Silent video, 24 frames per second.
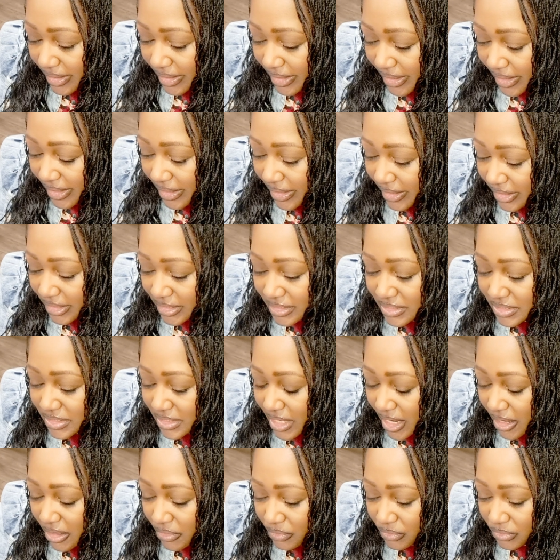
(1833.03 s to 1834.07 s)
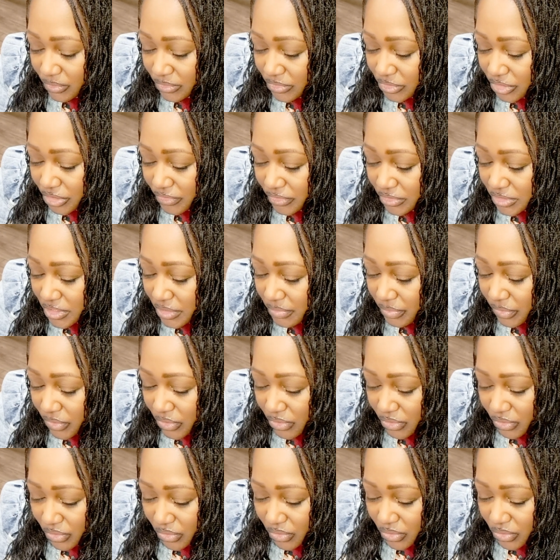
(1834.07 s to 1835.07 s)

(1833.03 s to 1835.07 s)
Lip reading: it's not your typical